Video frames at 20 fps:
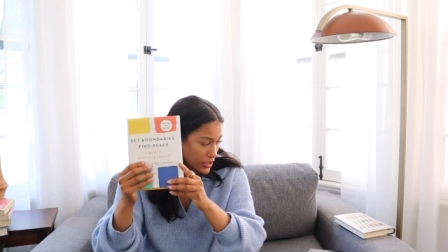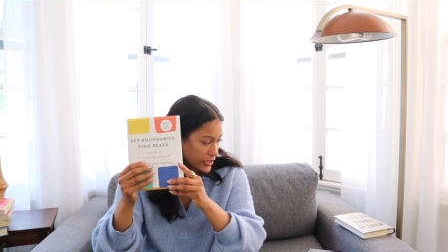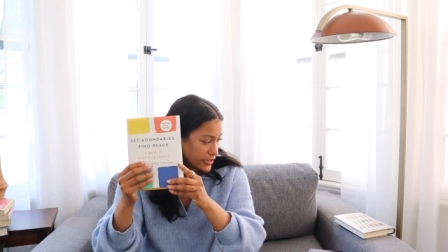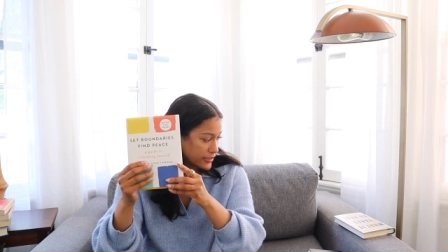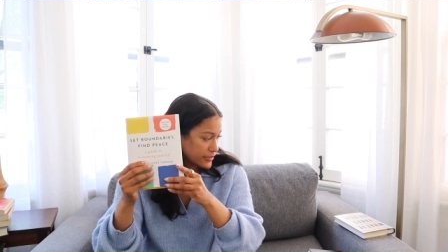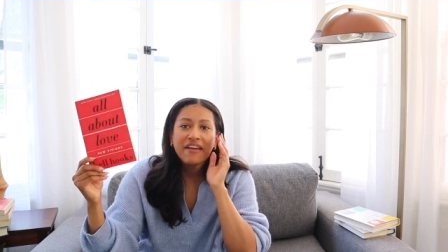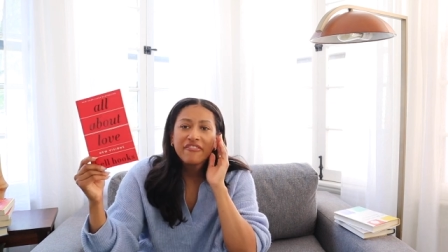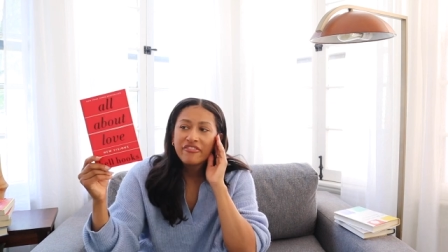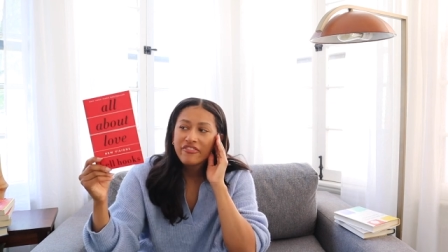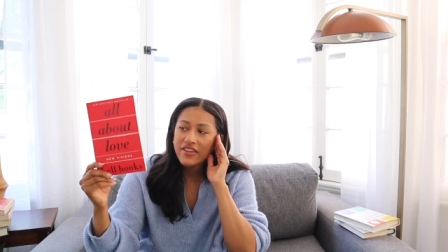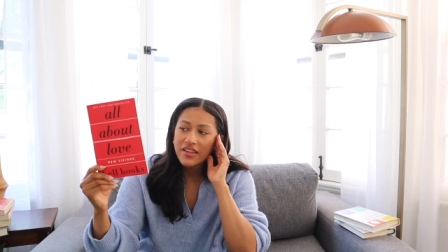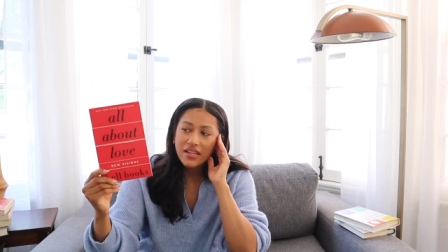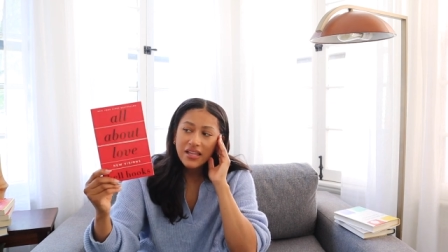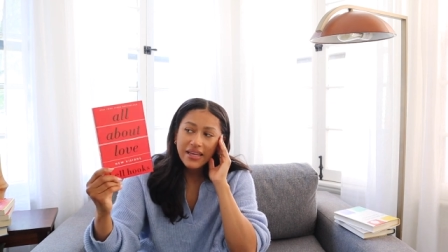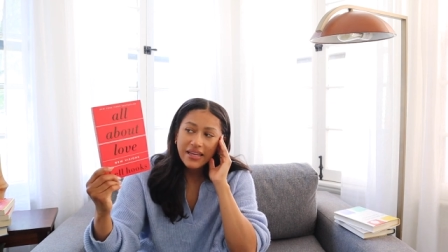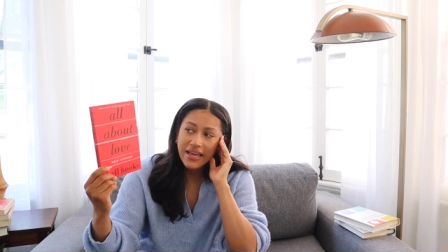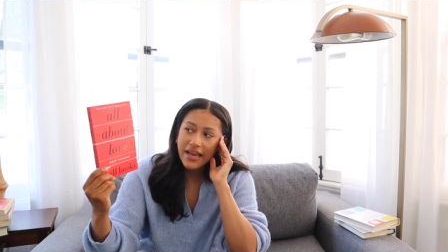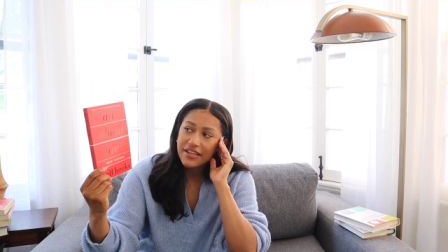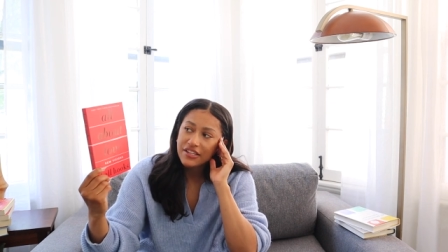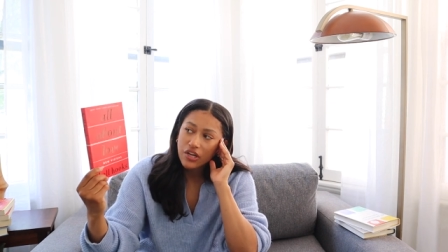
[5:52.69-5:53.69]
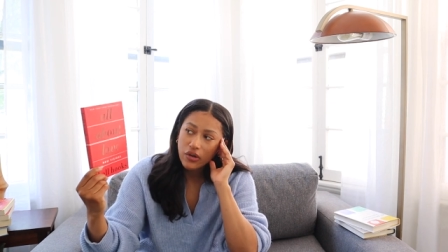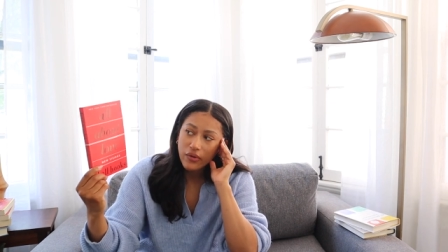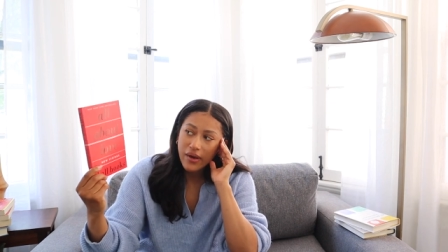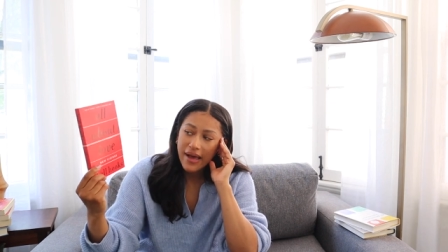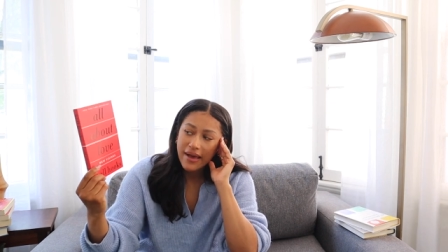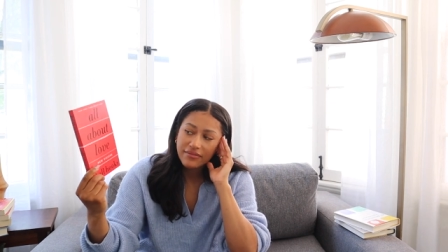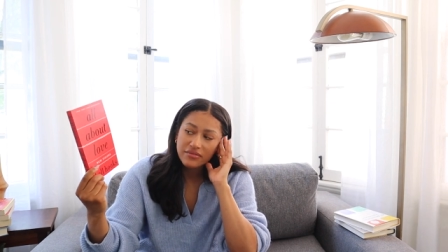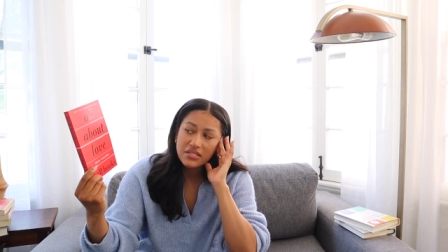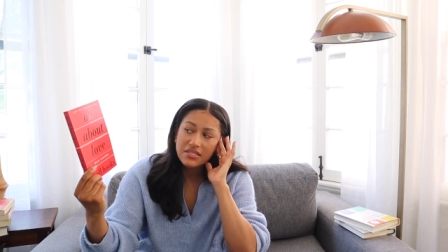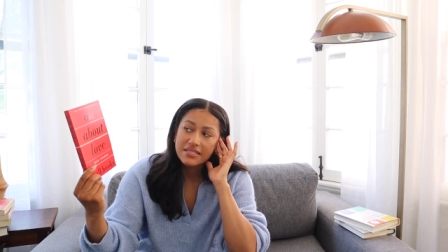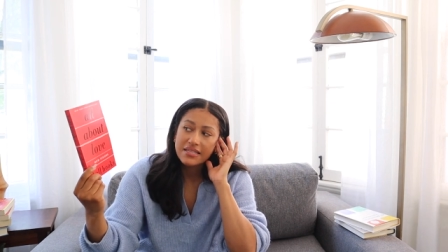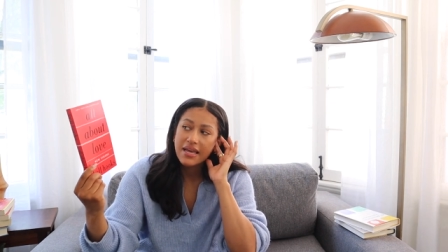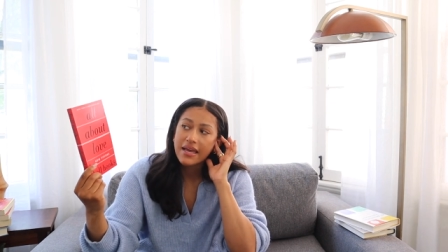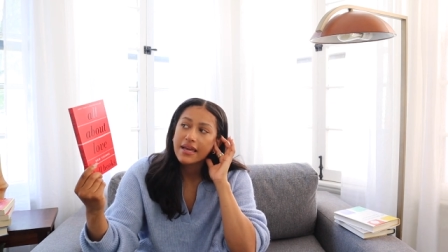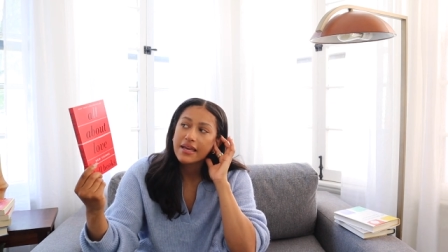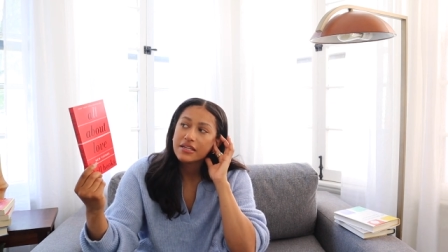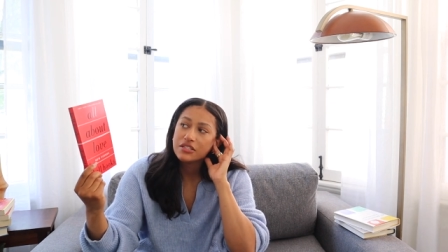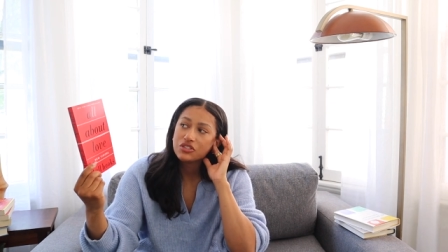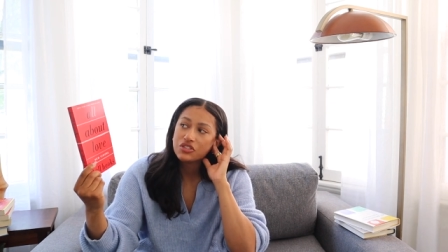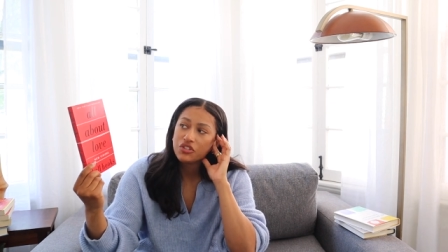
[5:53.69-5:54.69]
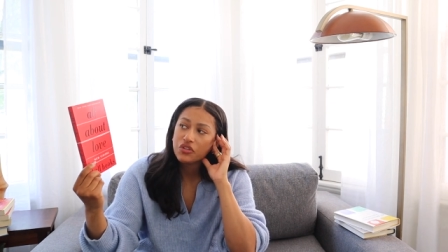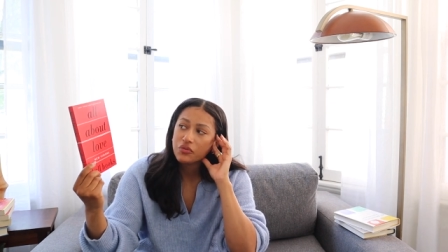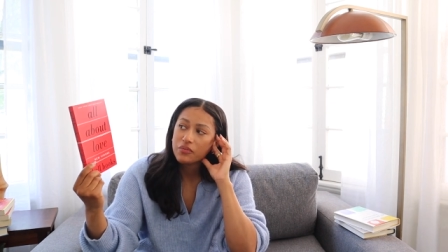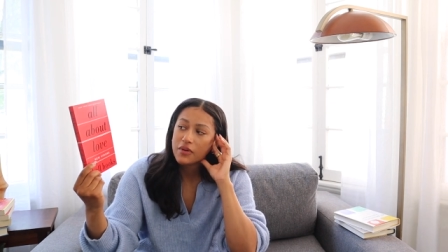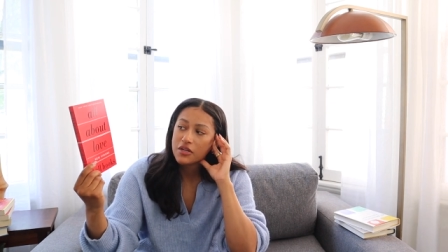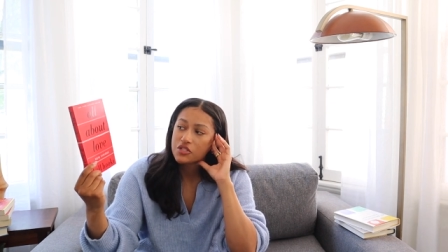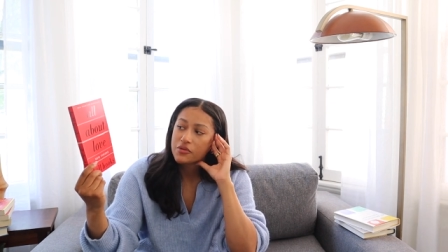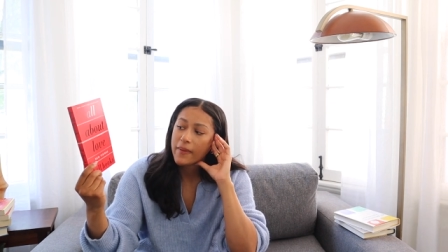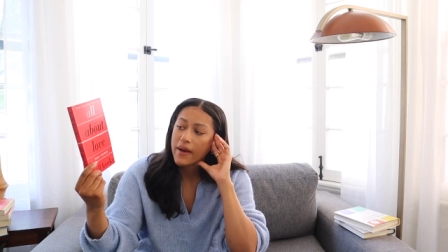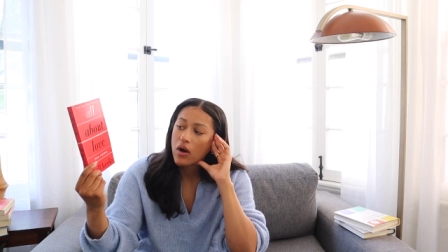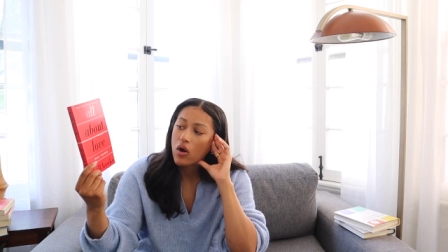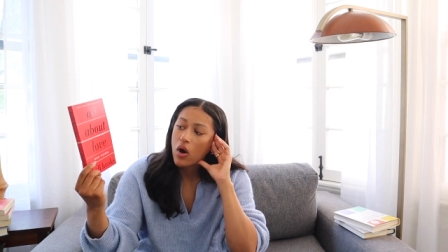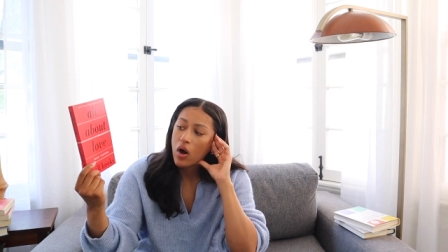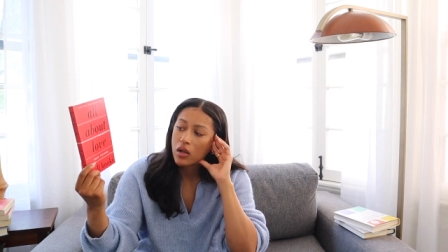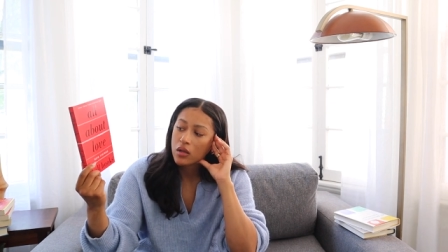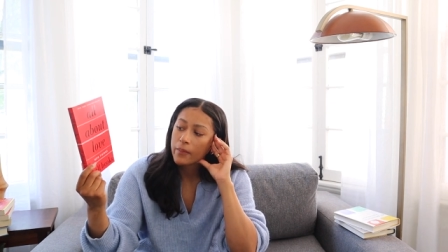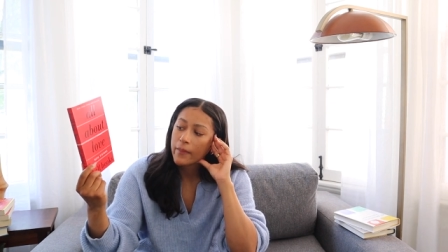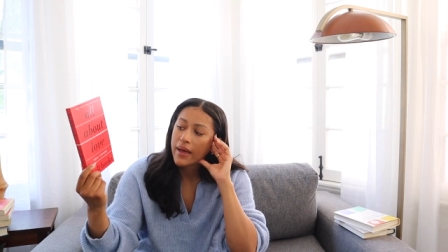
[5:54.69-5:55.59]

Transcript: I feel like I don't have to say too much about All